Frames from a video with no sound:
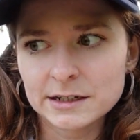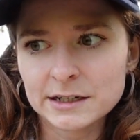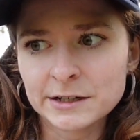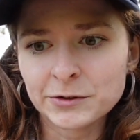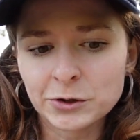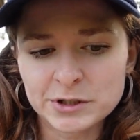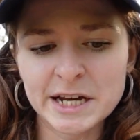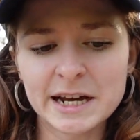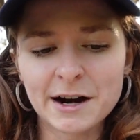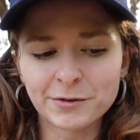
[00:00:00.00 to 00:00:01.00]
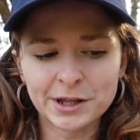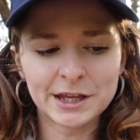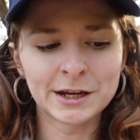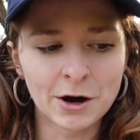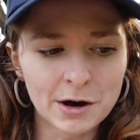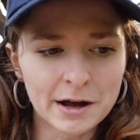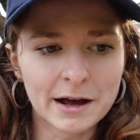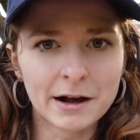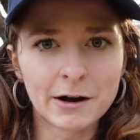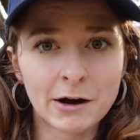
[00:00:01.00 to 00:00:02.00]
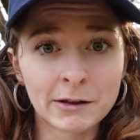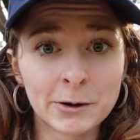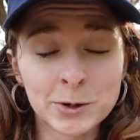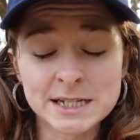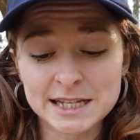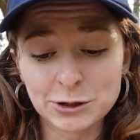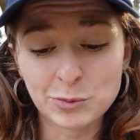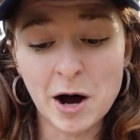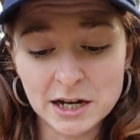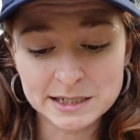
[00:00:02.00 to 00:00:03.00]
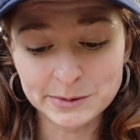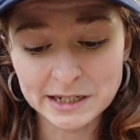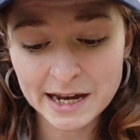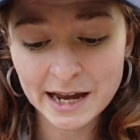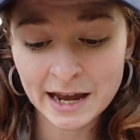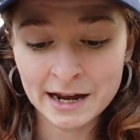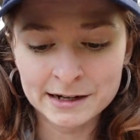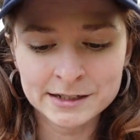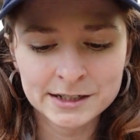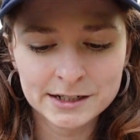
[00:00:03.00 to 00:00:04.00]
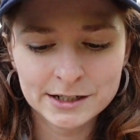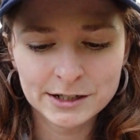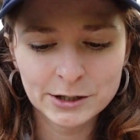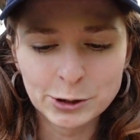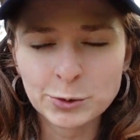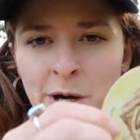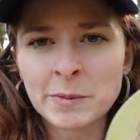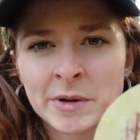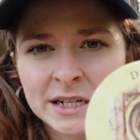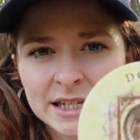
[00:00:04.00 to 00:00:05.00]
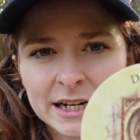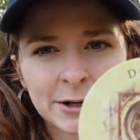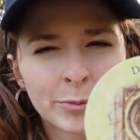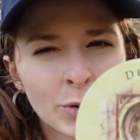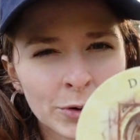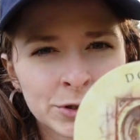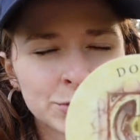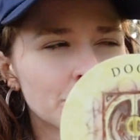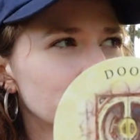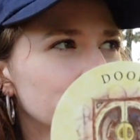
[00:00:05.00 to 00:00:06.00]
if you don't take everything all at once that you possibly can, you might miss like an important door.